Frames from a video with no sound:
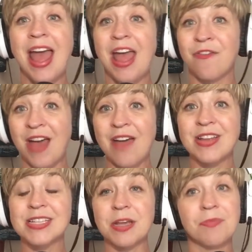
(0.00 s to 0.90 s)
If
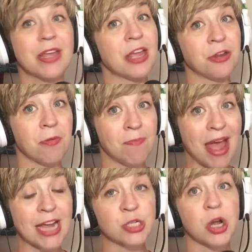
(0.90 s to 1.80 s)
having something in your
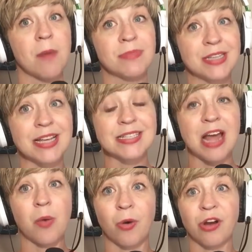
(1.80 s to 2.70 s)
backdrop does
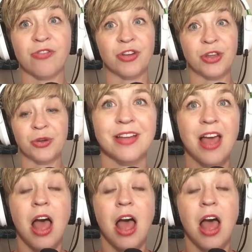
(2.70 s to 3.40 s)
not work for you,